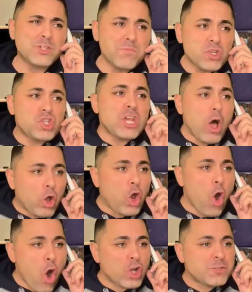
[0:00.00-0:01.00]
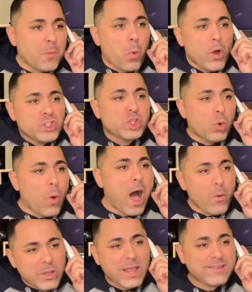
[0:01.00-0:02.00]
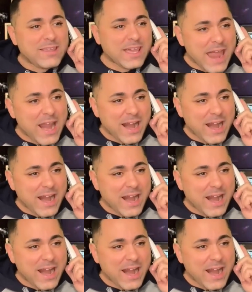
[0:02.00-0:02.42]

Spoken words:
Michelle cooks. But once in a while, we like to get out of the